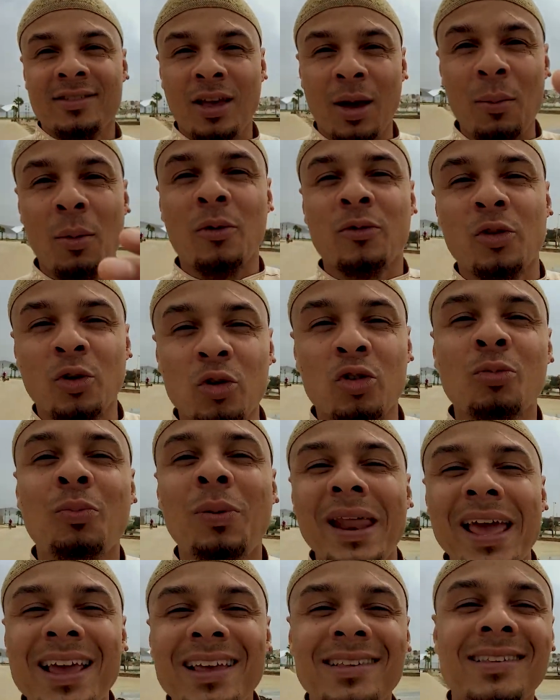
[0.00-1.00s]
some of
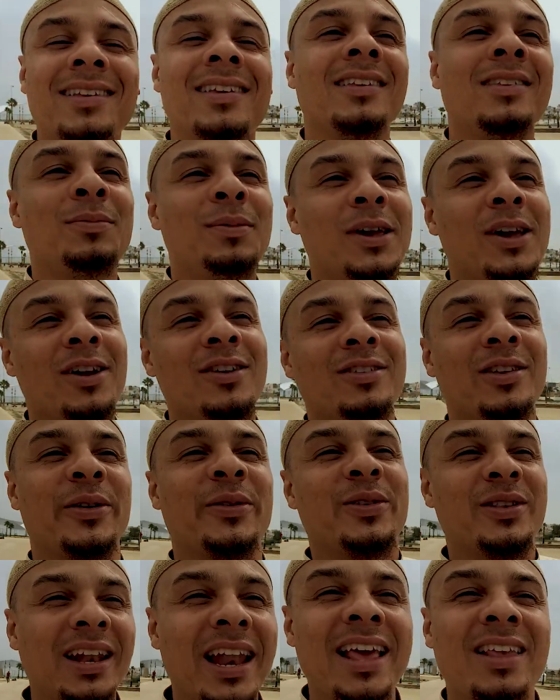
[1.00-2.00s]
those places because
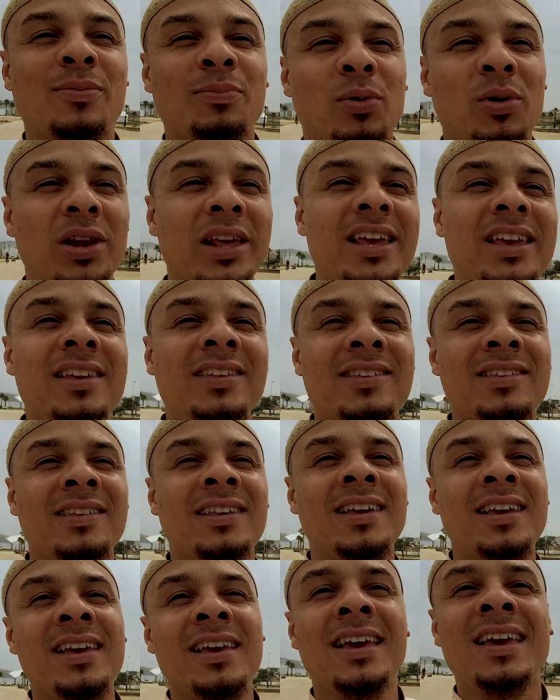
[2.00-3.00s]
there's less
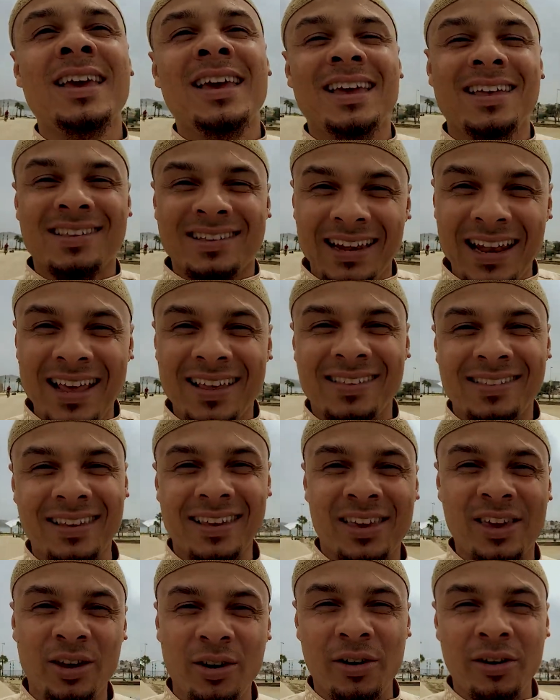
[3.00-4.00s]
police is less
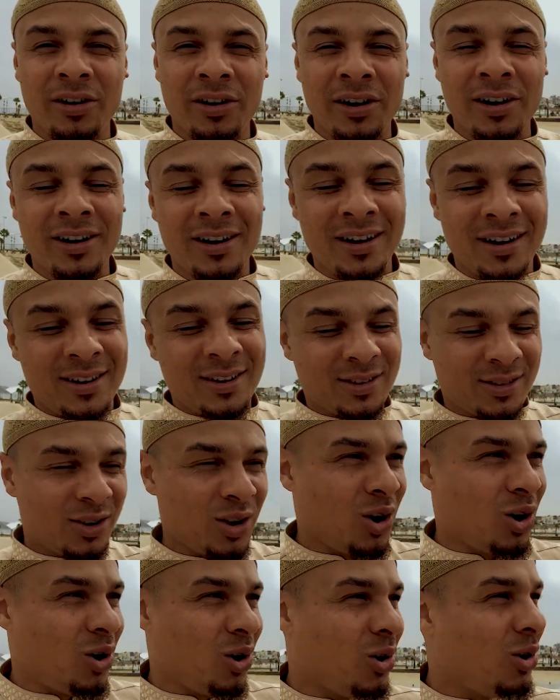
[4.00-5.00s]
secure
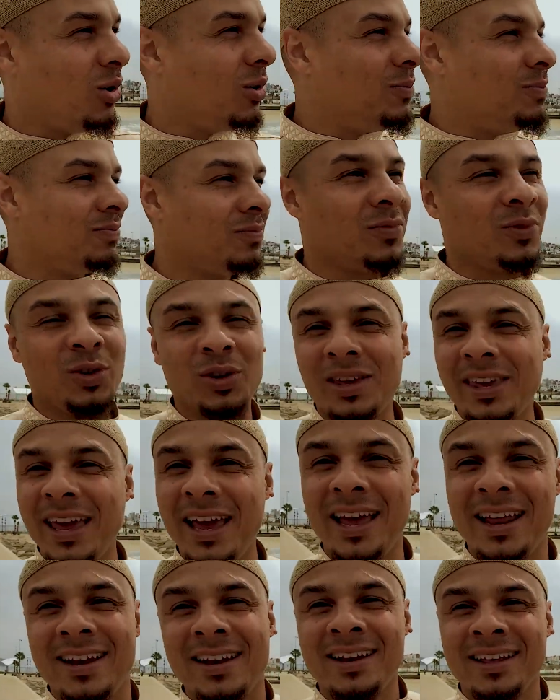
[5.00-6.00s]
so you
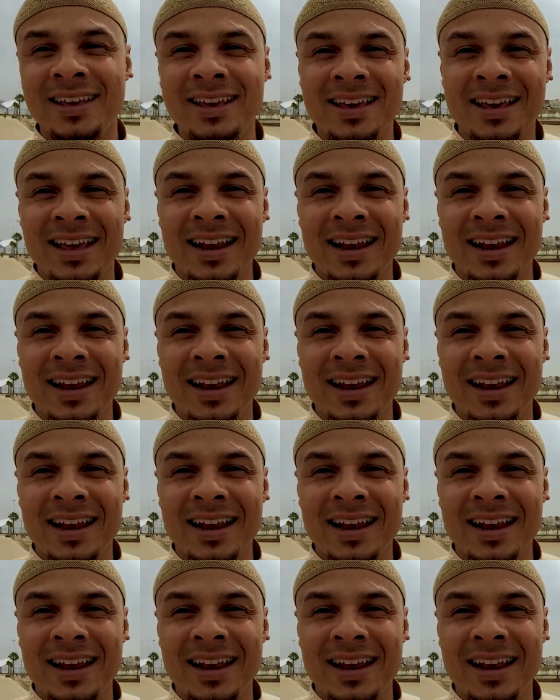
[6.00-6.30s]
can